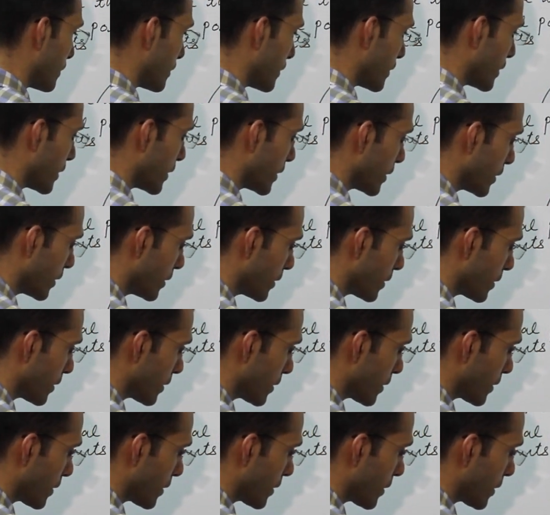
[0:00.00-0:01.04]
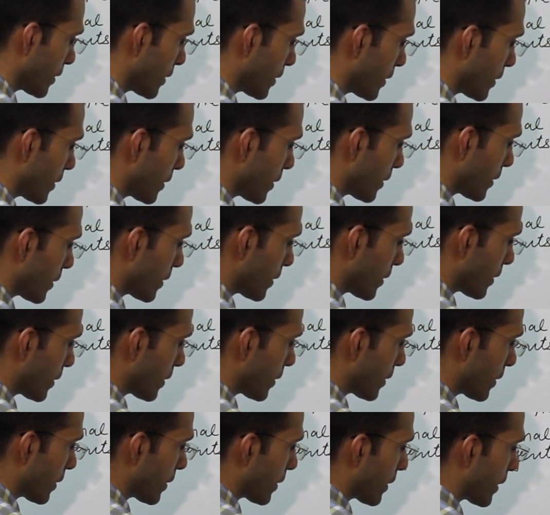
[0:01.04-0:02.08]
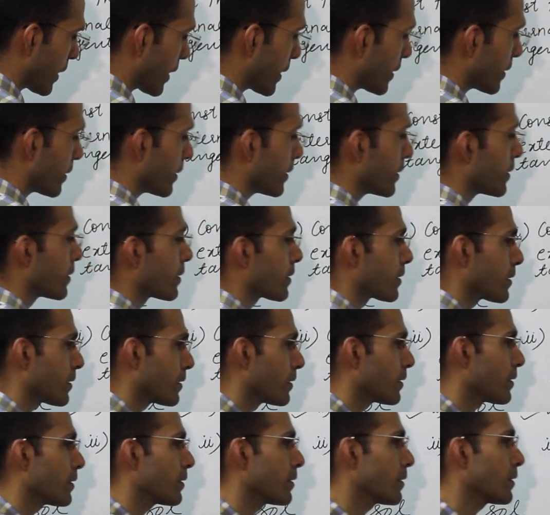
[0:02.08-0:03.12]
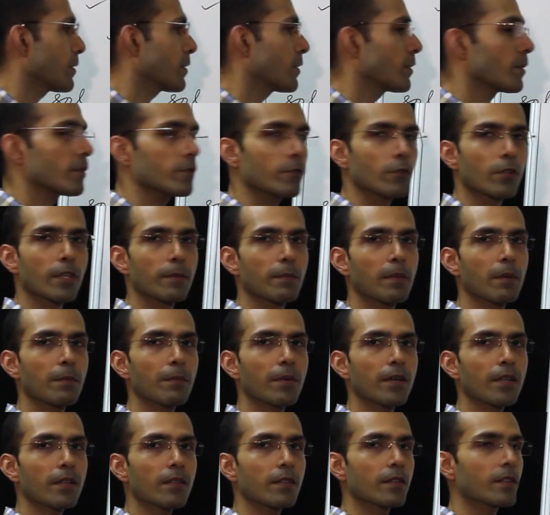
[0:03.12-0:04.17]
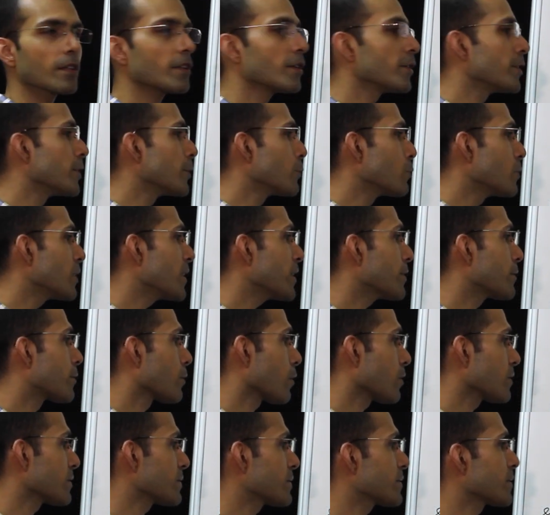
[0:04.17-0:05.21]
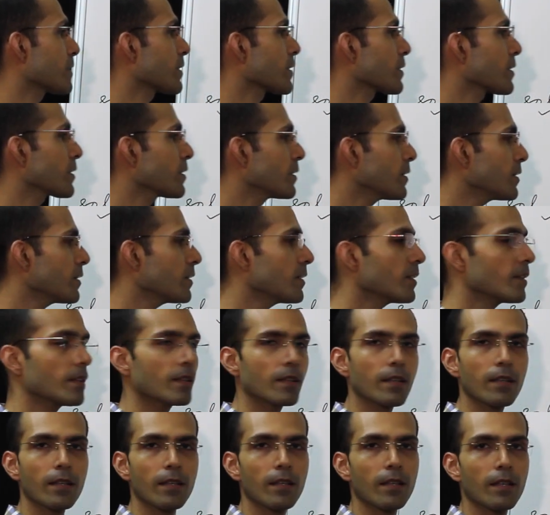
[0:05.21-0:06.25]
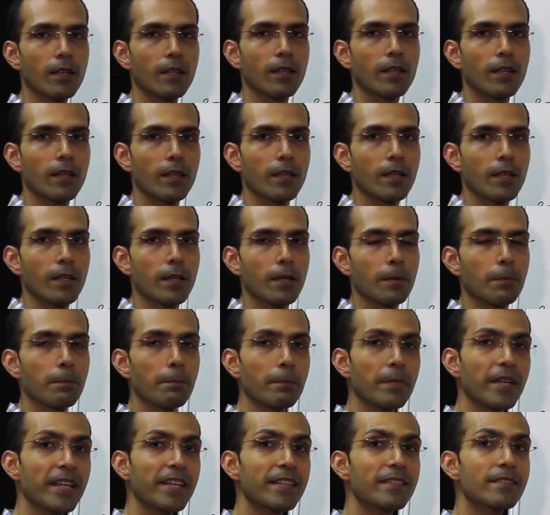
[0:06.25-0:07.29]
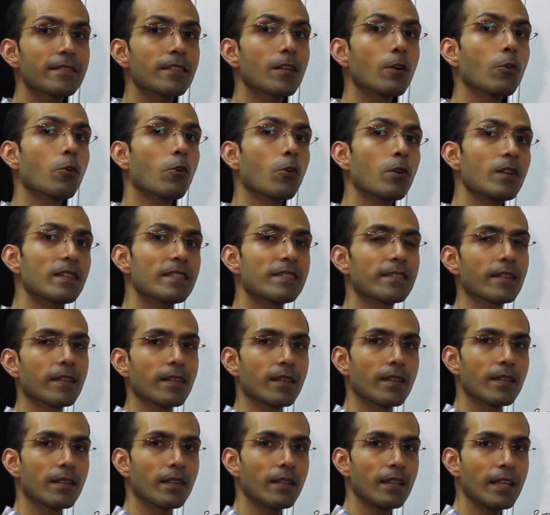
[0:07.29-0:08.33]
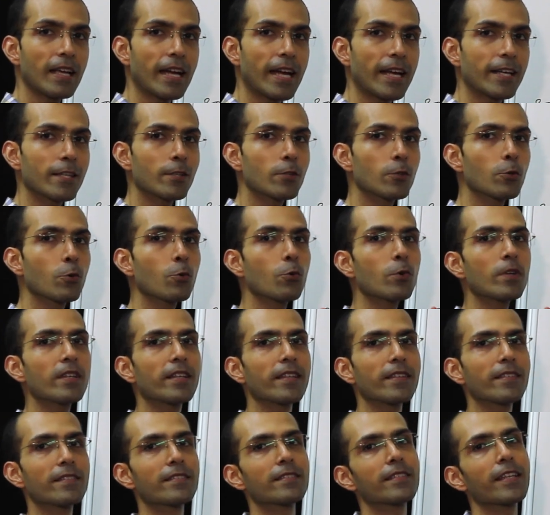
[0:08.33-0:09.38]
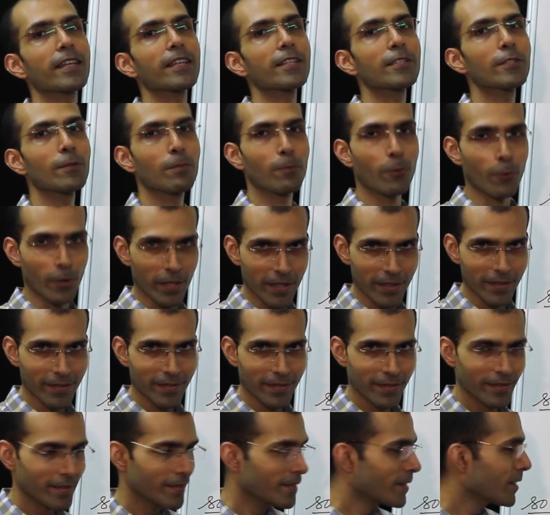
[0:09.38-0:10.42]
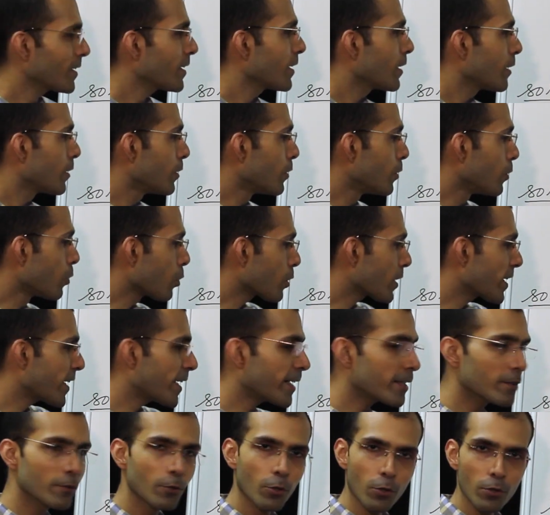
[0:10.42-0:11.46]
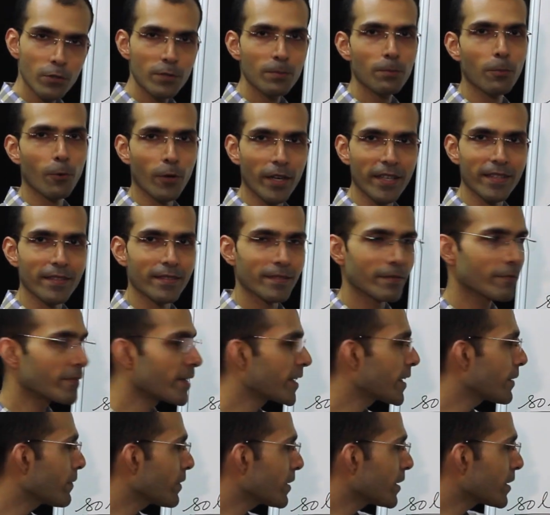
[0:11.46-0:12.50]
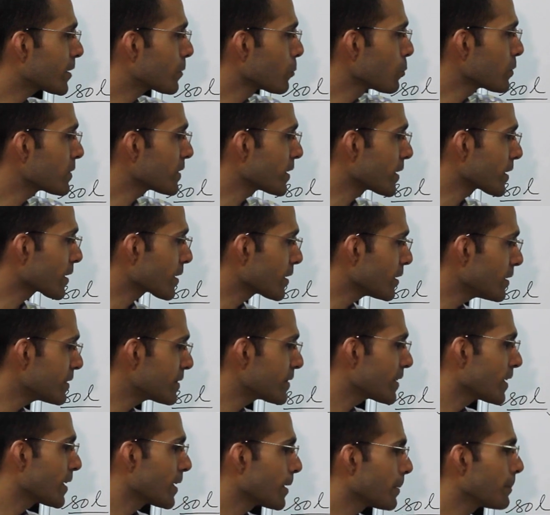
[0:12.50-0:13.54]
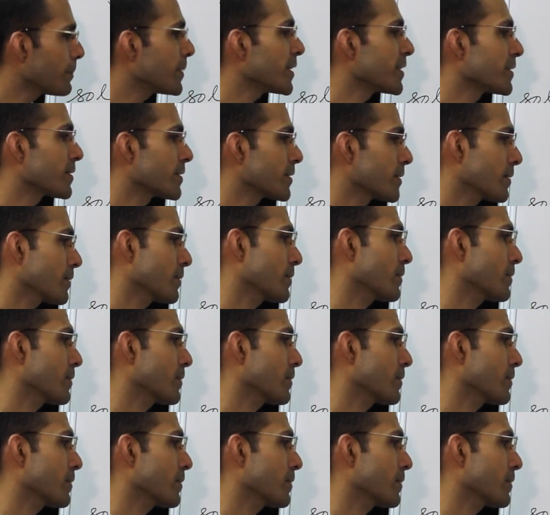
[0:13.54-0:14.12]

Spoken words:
Here and here. So remember, the newly drawn circle meets the old circle at two distinct points. Locate those points wherever the two circles meet.